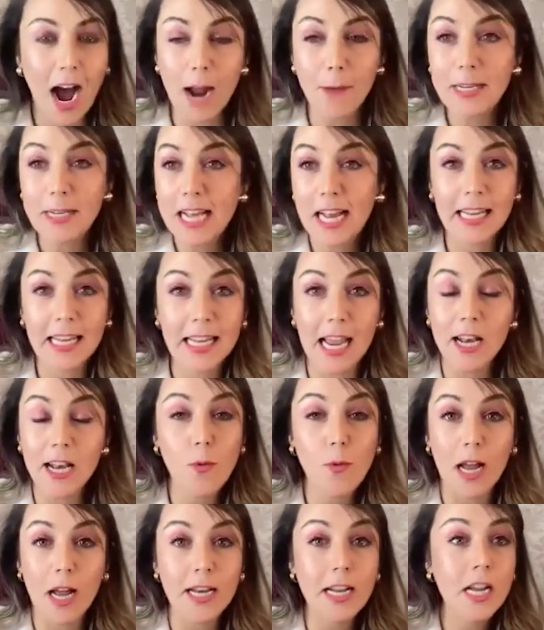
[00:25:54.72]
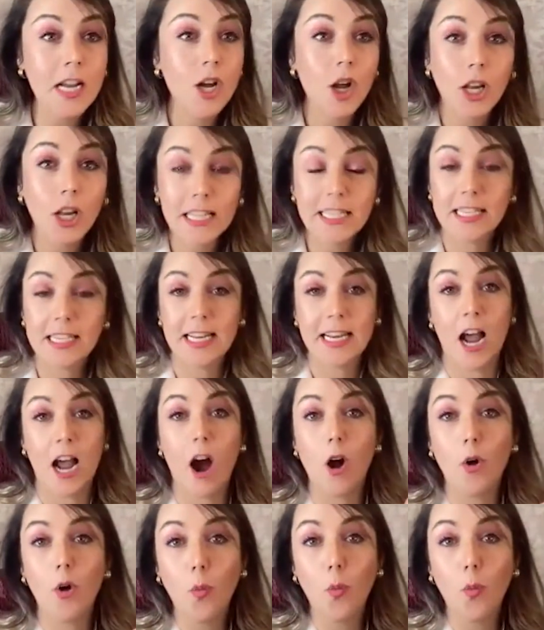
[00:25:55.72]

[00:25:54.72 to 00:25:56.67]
telling anyone, listen,